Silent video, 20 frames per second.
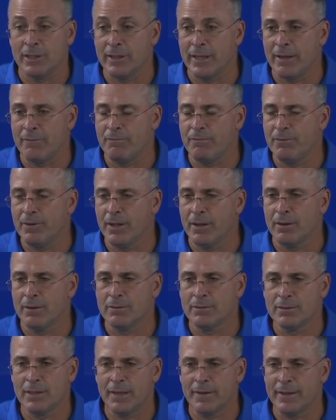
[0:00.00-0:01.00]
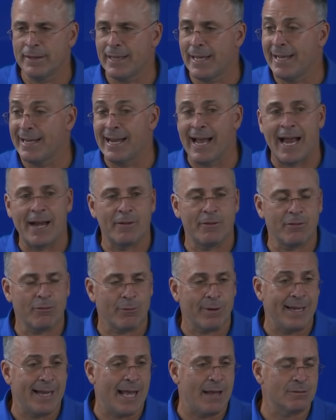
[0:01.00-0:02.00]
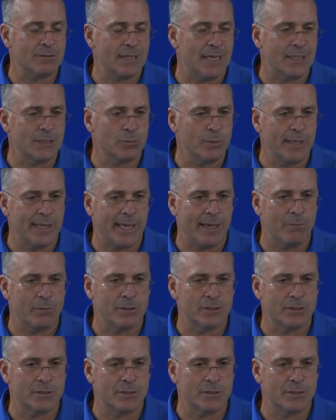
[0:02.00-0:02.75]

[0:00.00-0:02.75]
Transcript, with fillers: And they've, you know, I think they had nine three and outs last weekend,